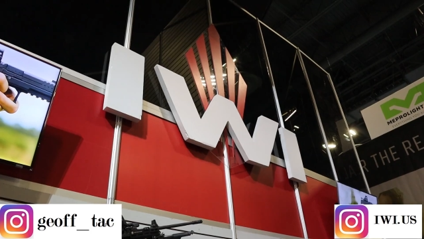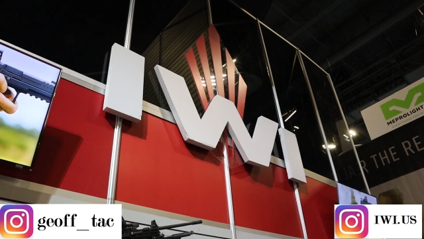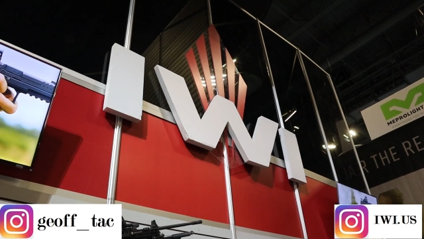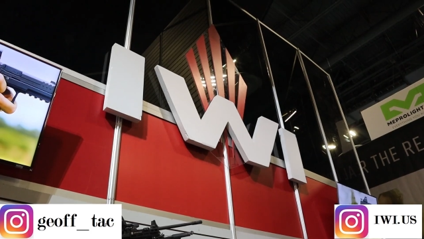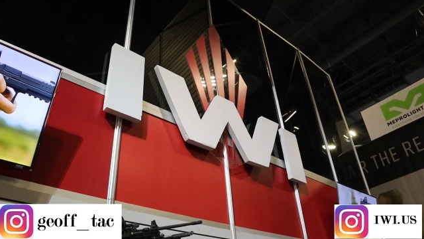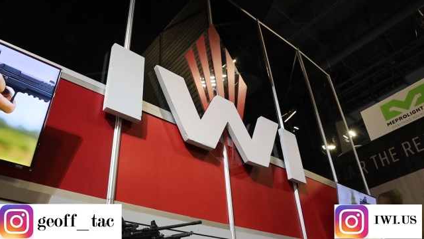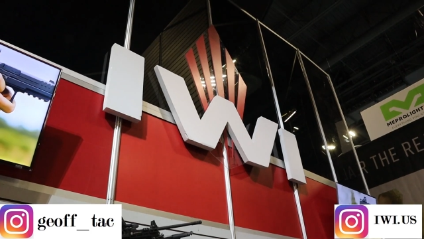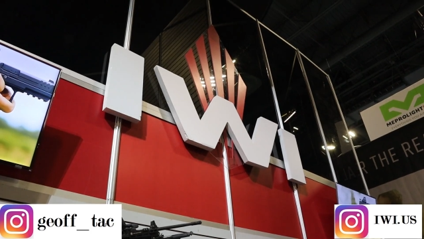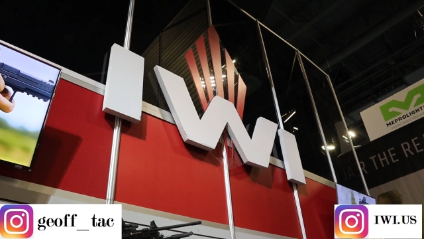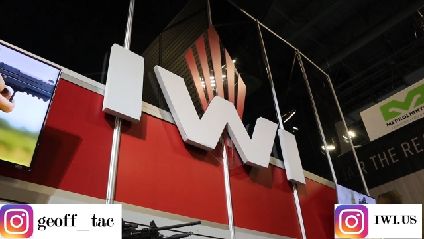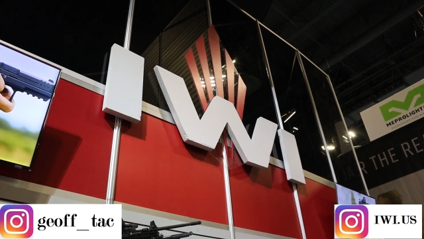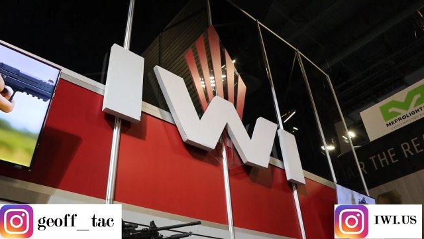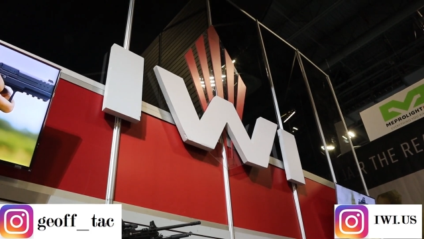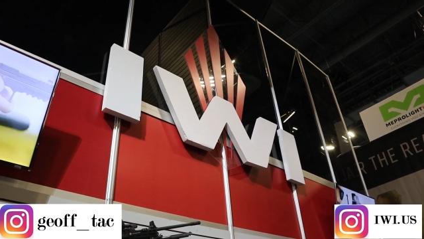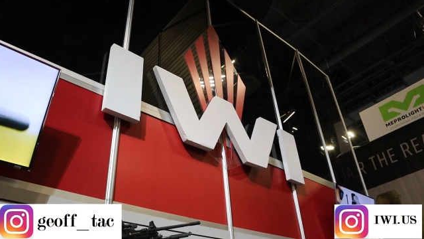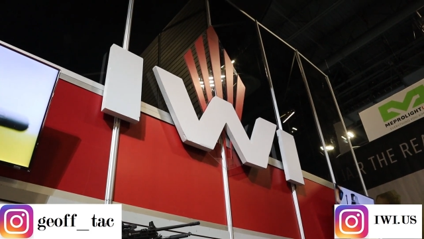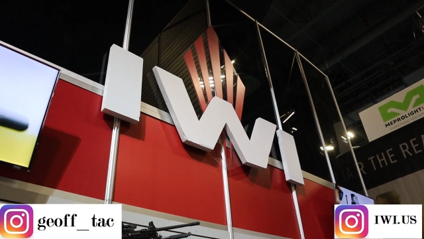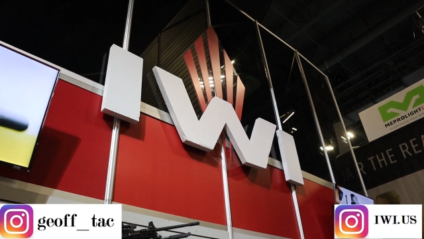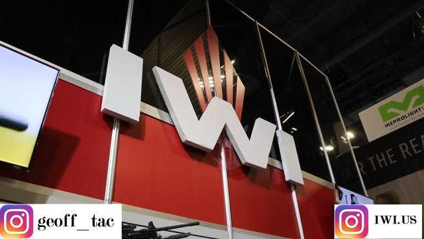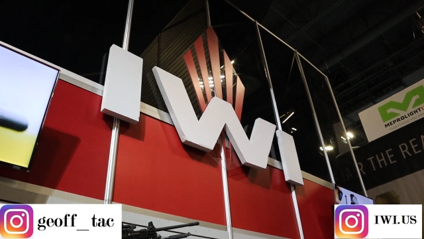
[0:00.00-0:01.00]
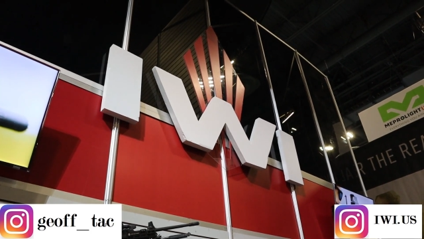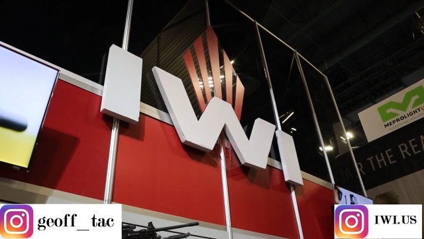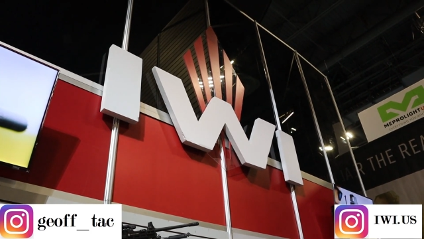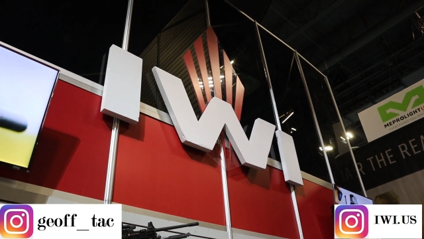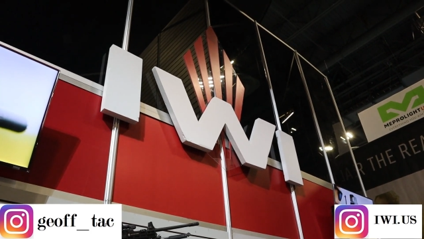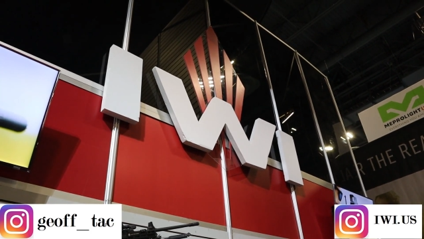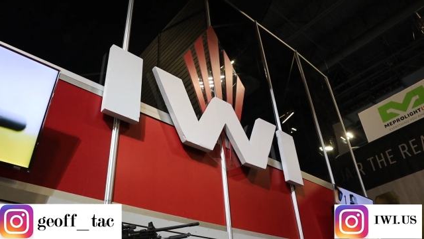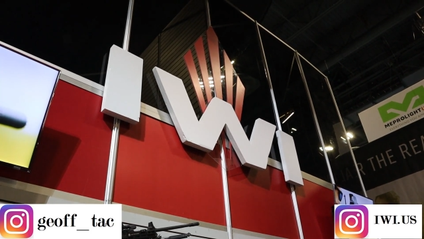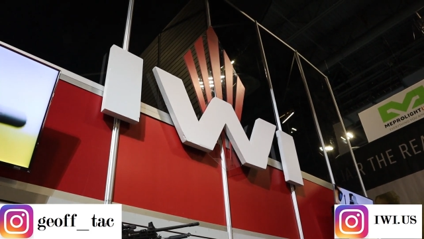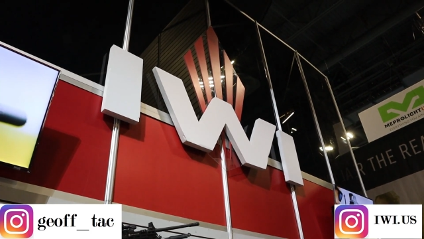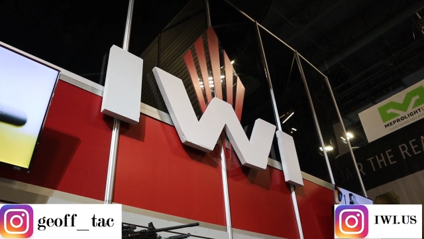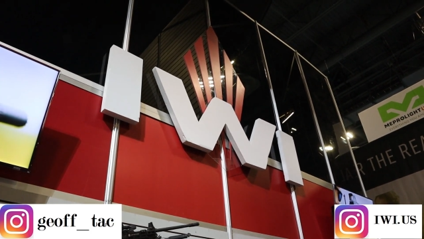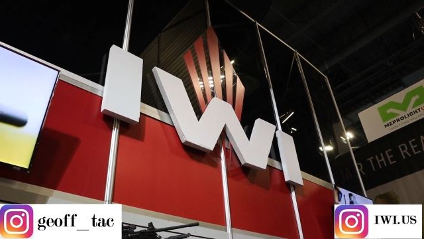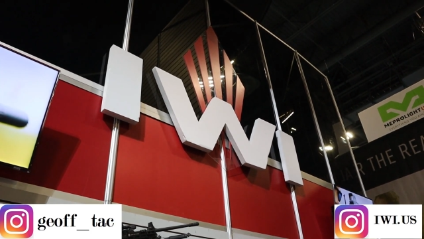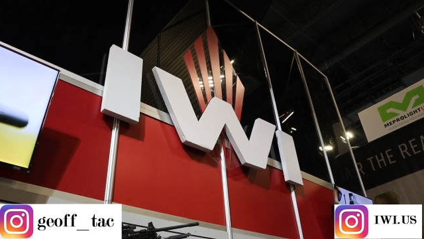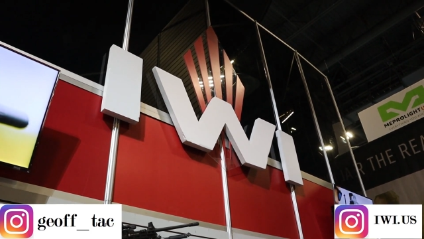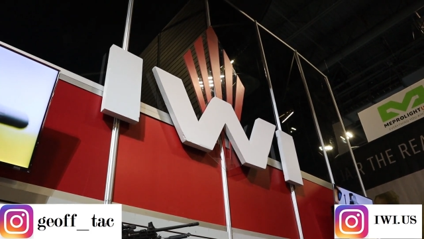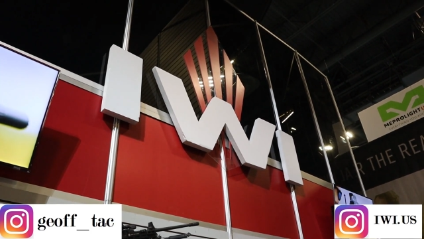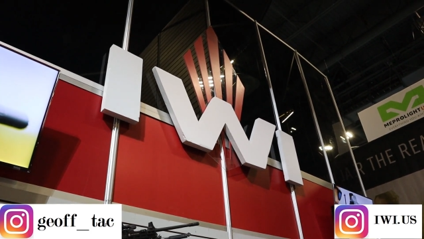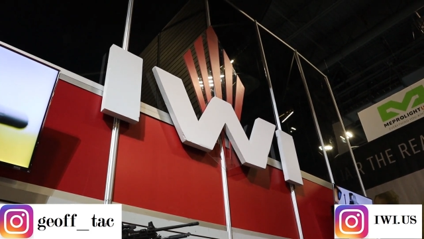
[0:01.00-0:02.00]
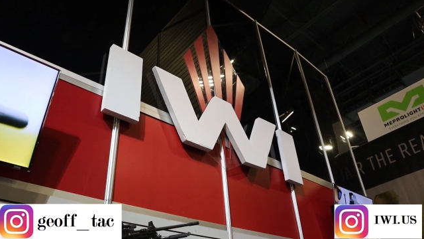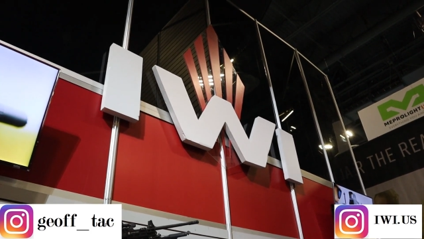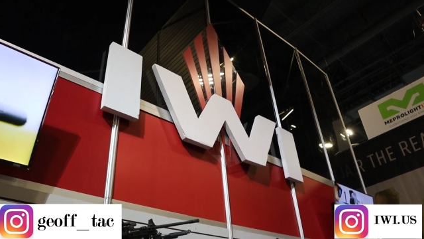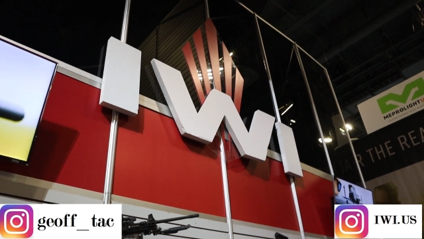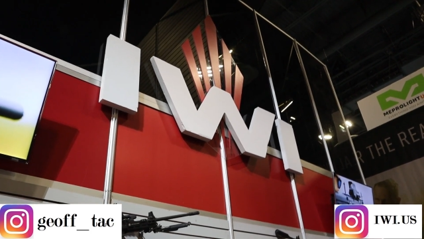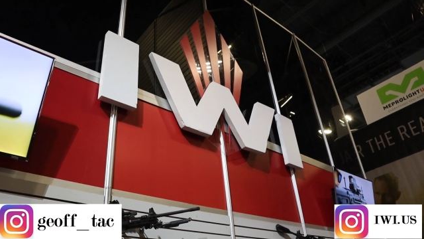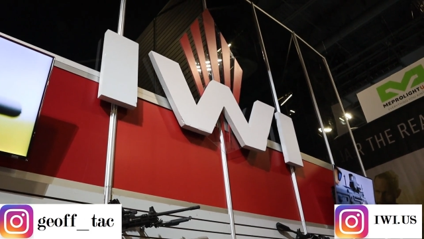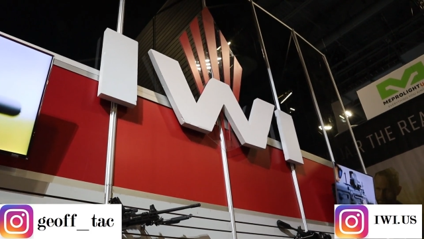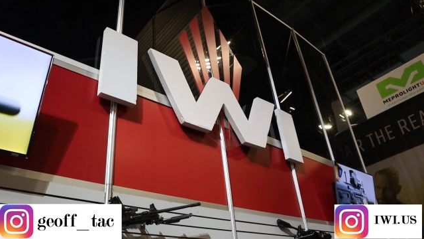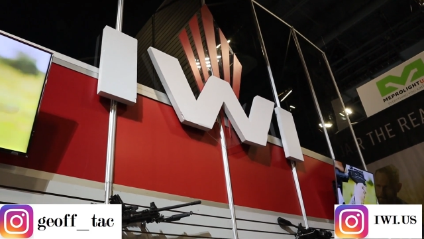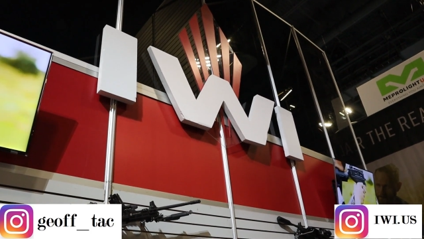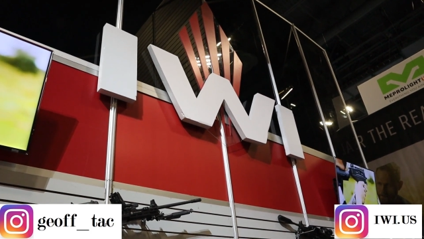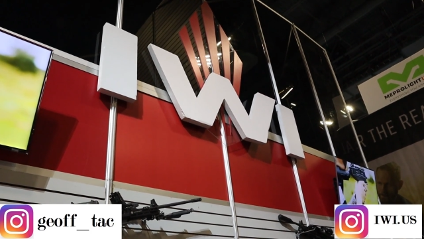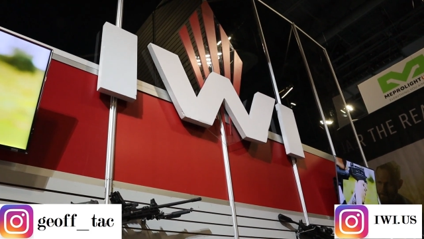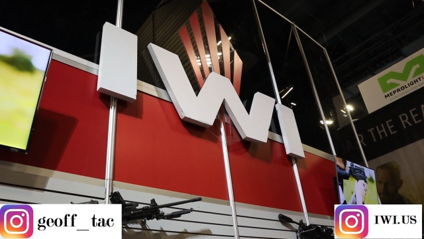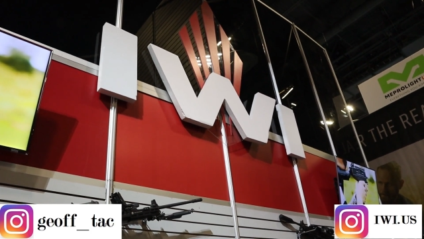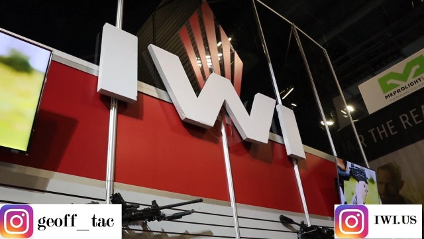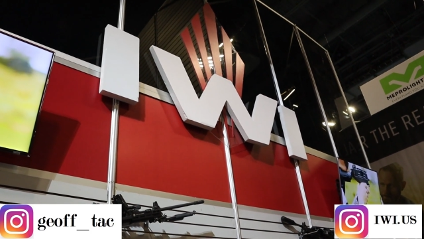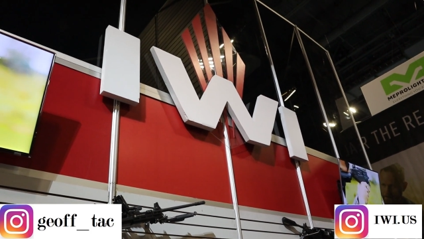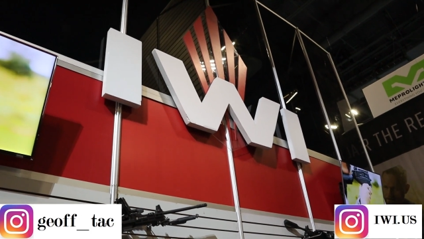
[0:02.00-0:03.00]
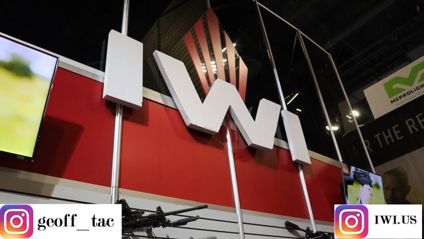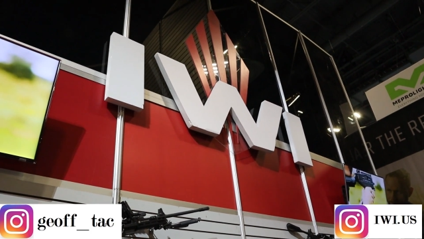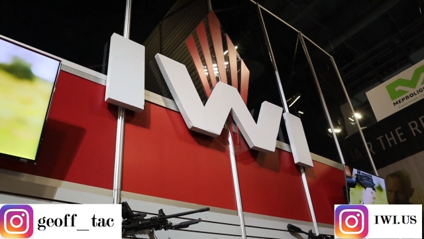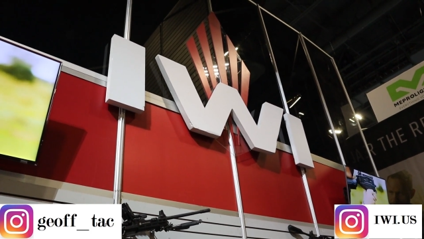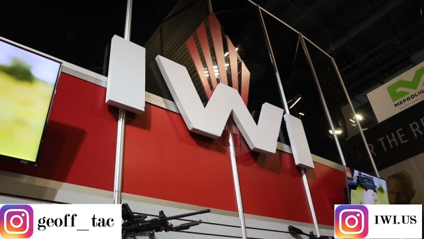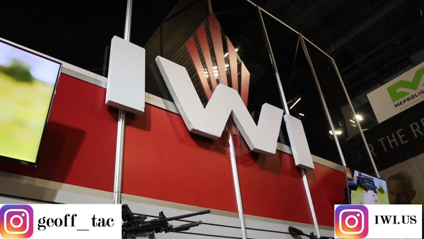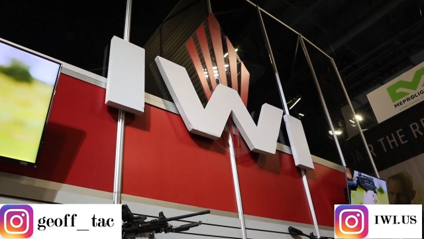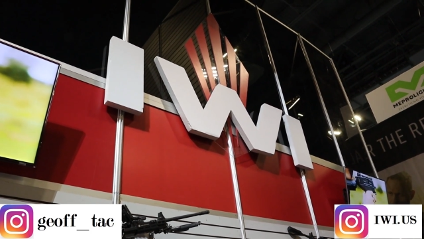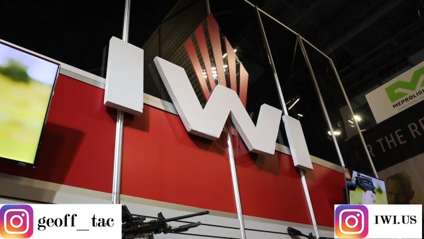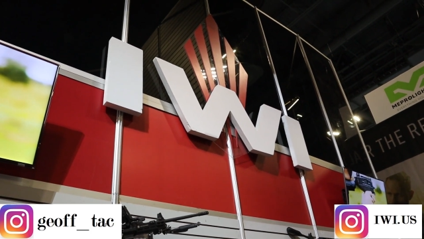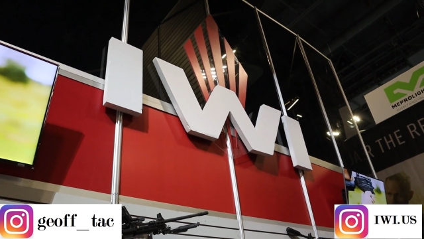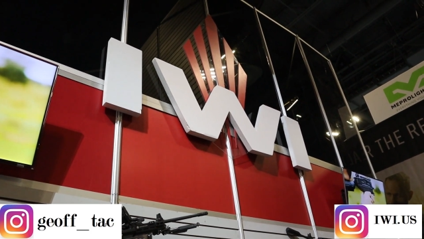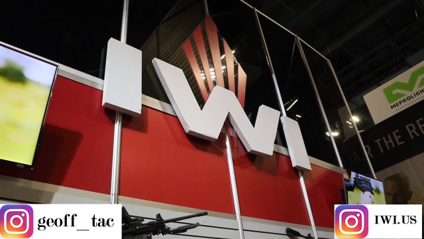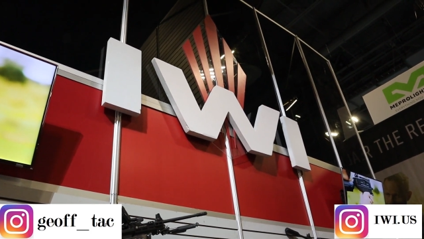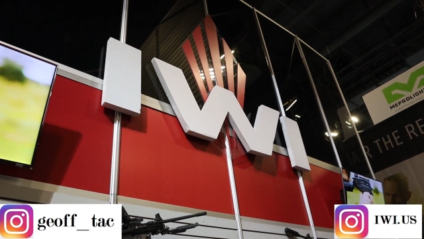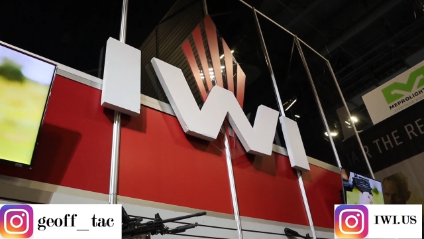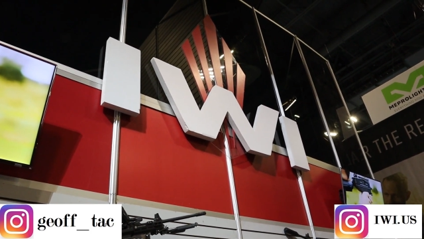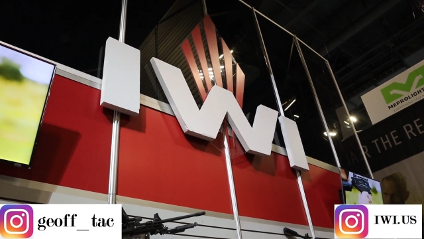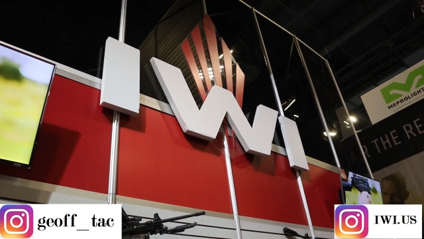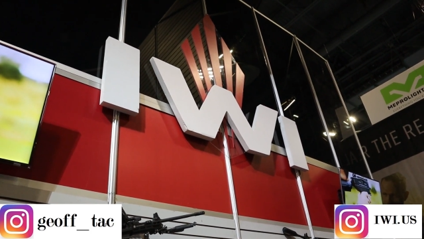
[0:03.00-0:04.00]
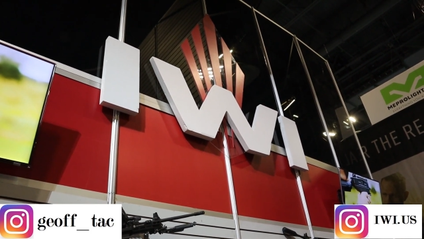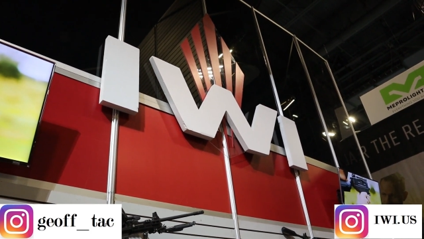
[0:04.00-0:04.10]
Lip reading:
No face is visible, so there are no lips to read.